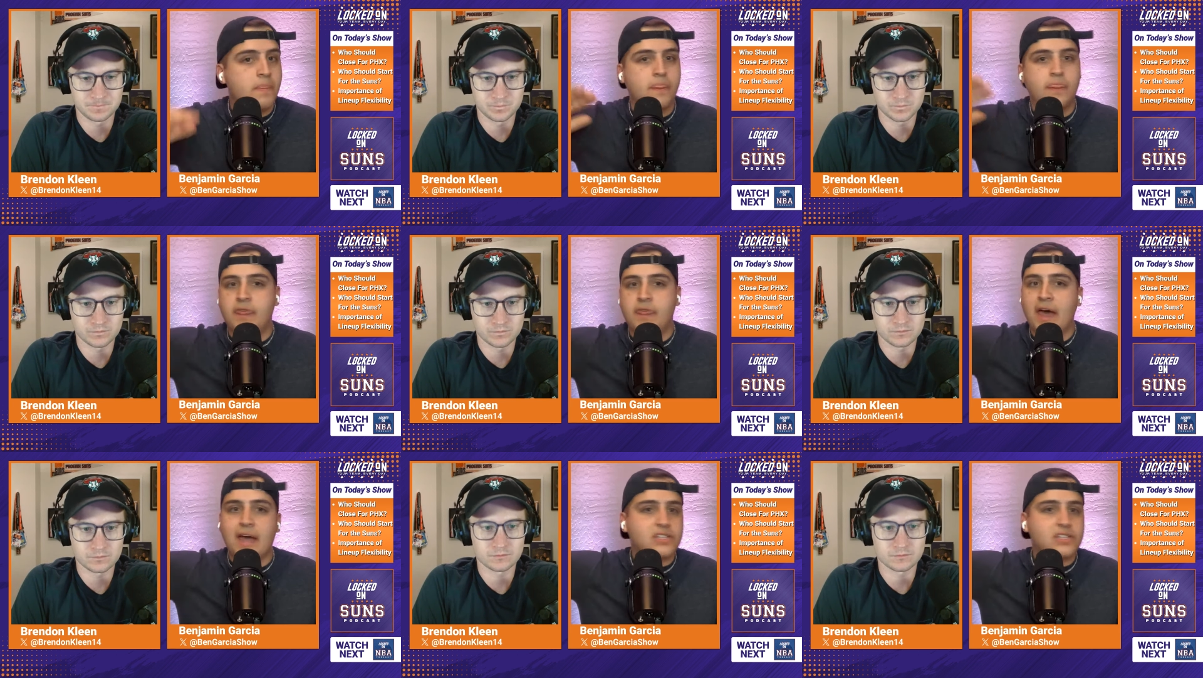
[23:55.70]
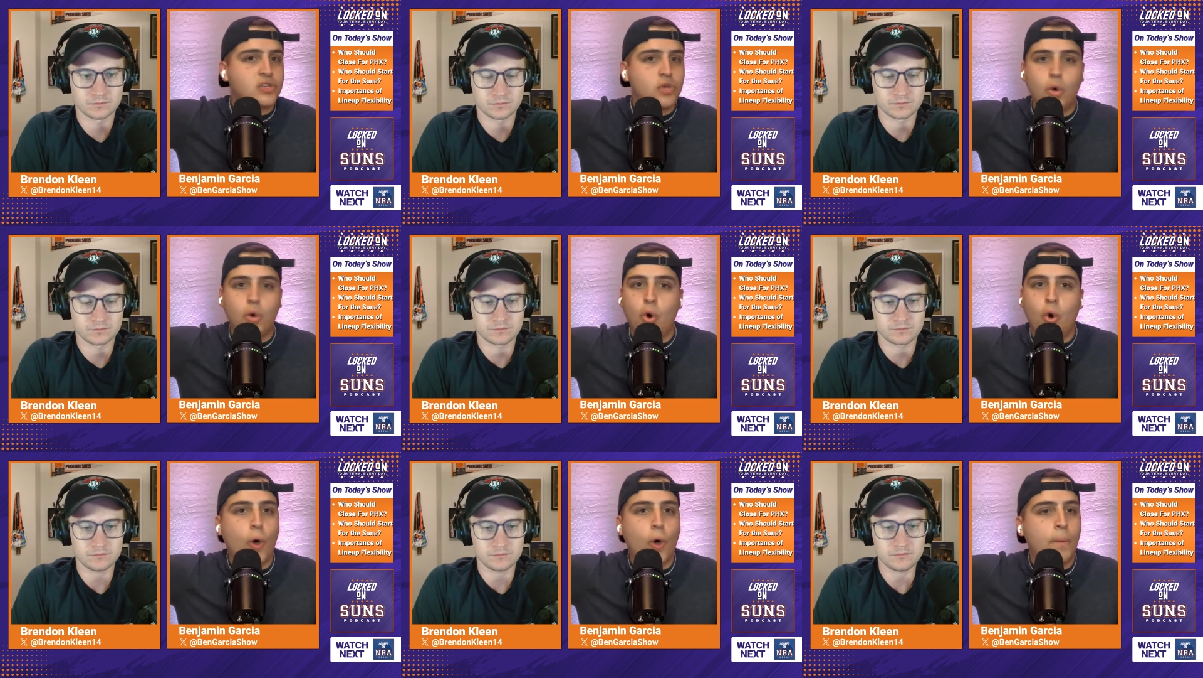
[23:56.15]
Speaker 1: That's a
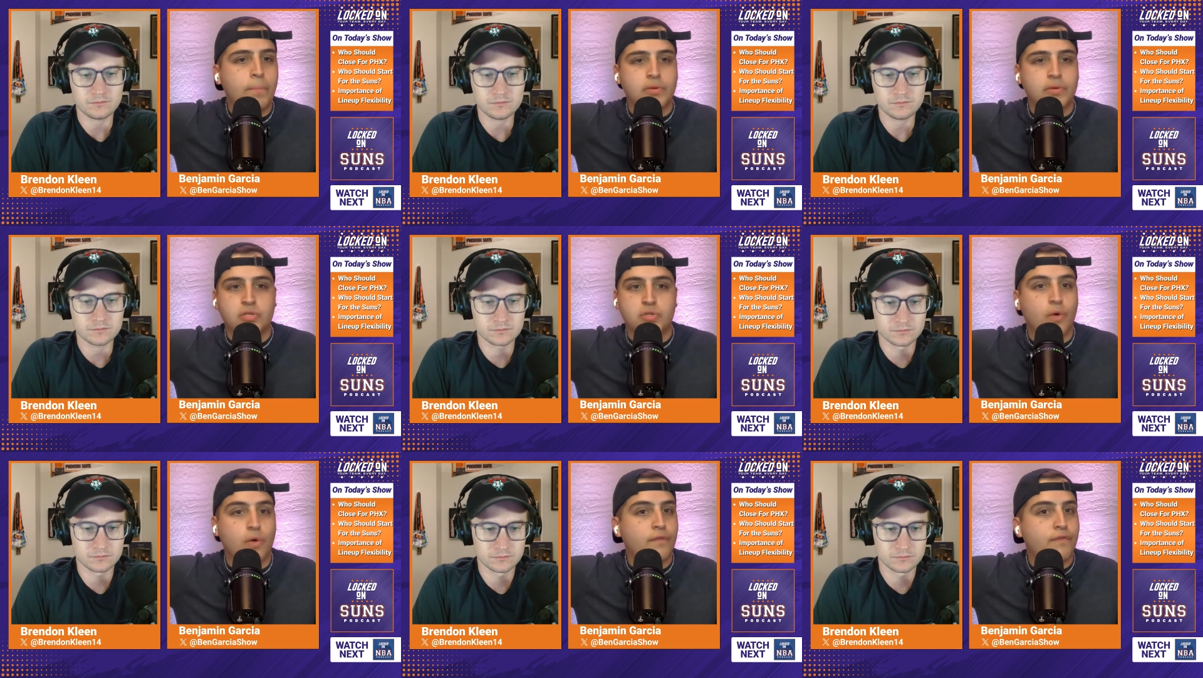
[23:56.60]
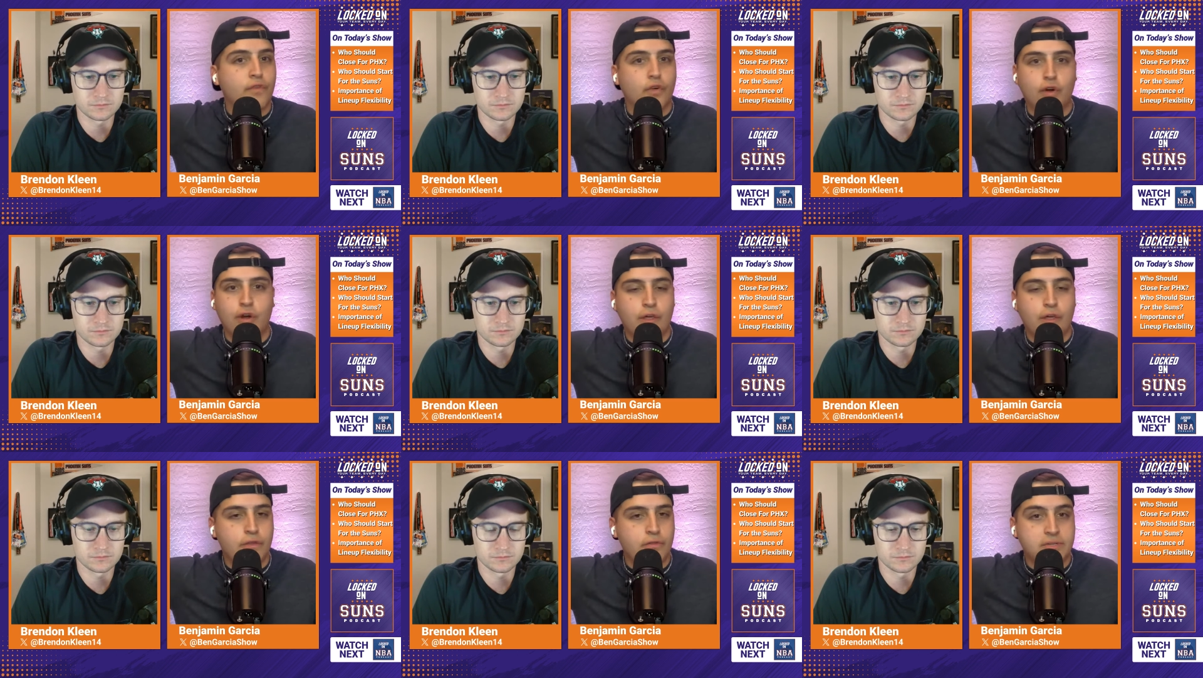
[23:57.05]
whole episode for
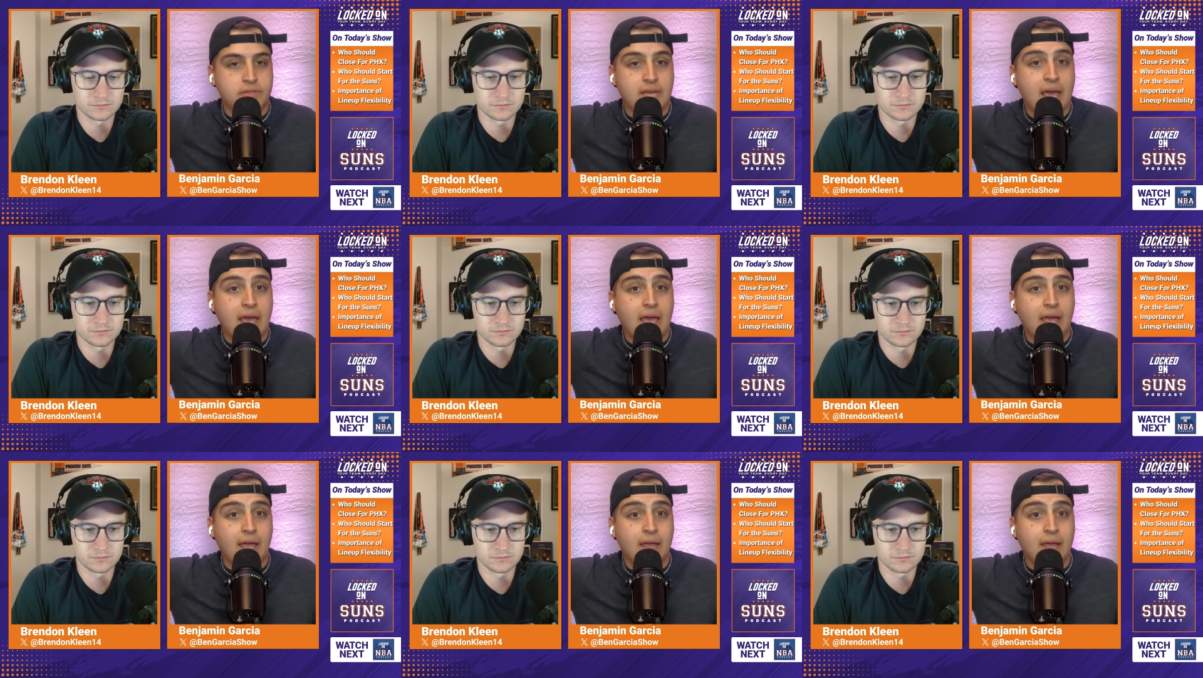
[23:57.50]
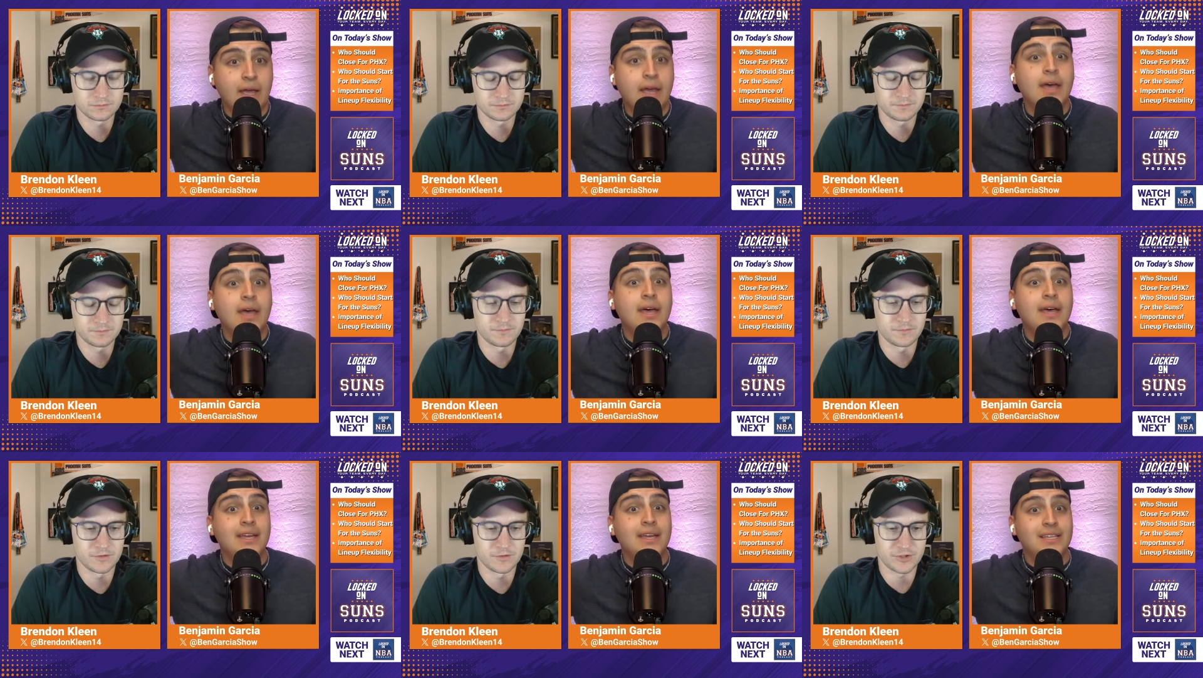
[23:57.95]
another day
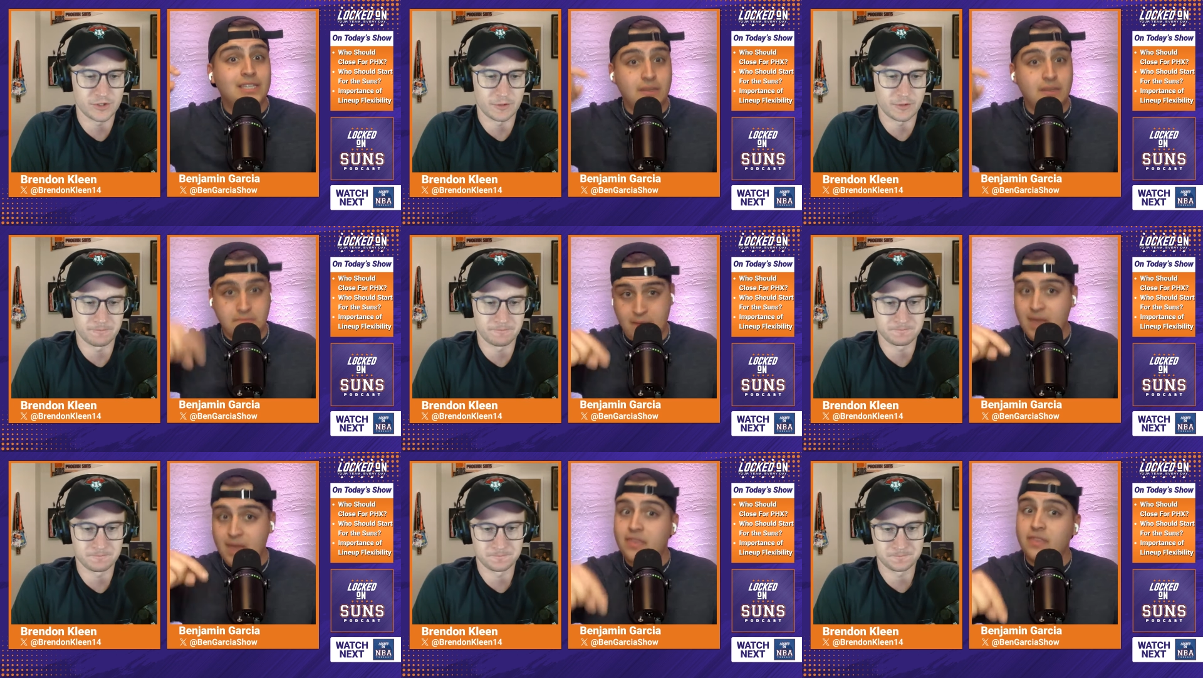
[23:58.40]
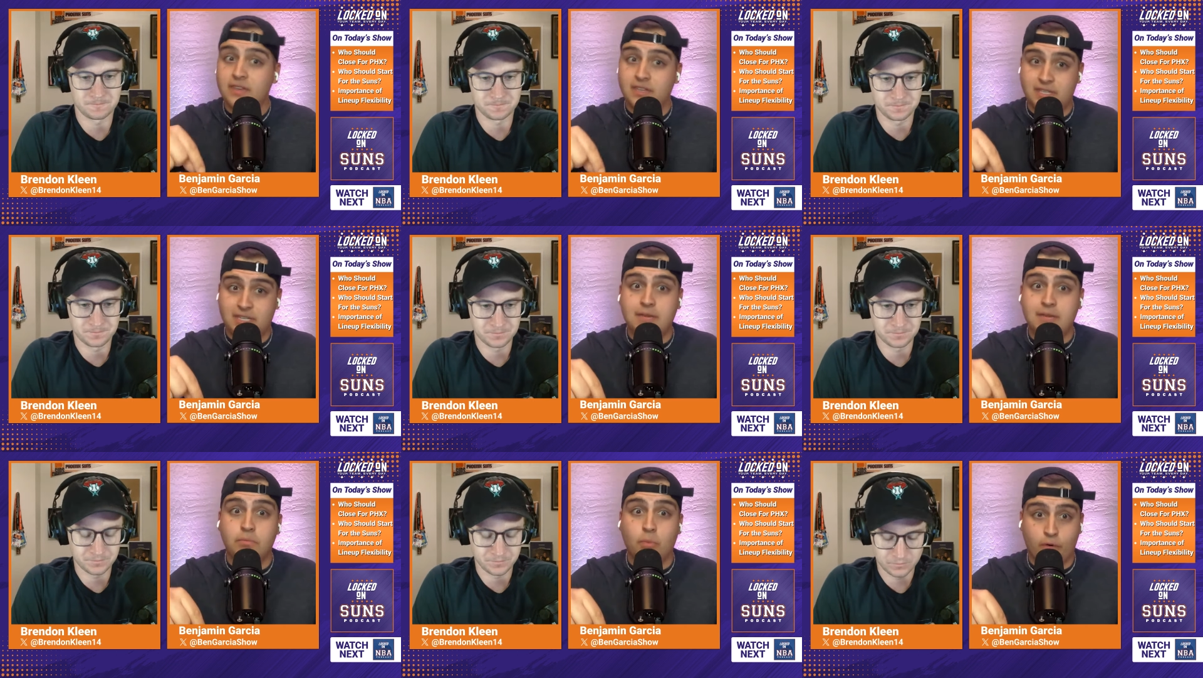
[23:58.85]
sure. to make this
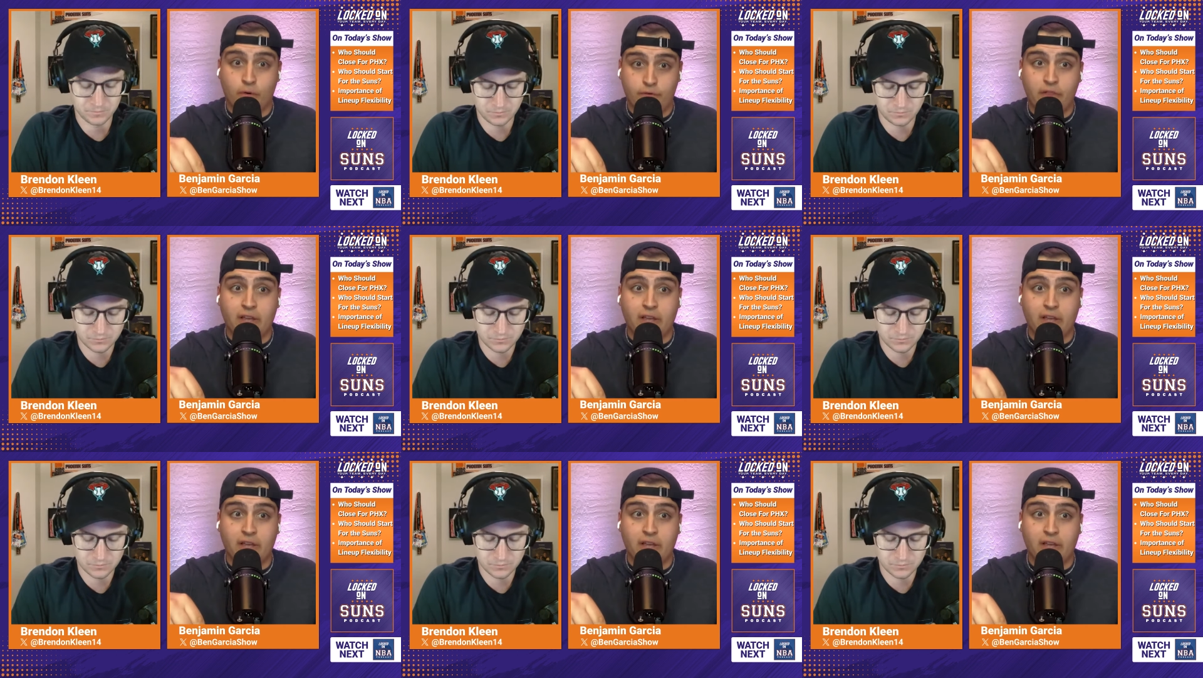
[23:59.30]
team more